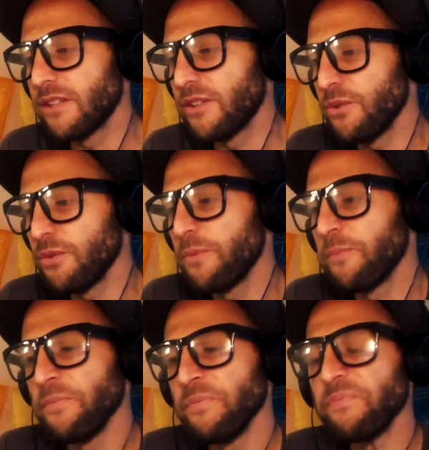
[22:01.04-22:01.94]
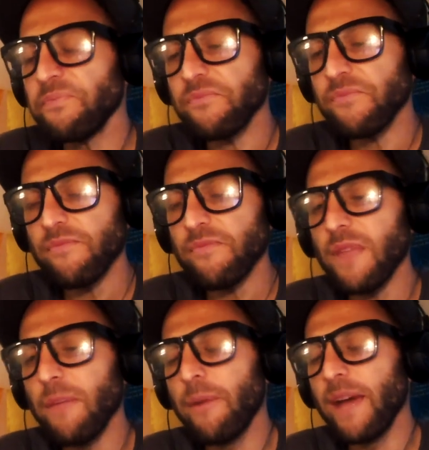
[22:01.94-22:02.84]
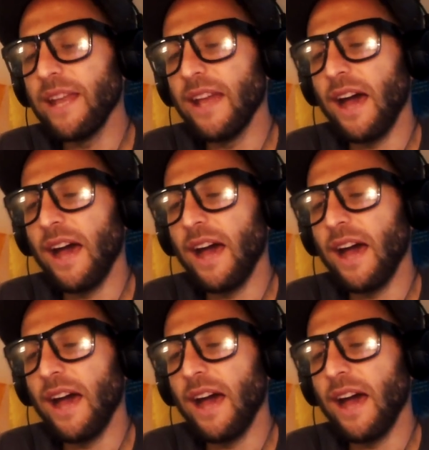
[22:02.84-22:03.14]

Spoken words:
too. But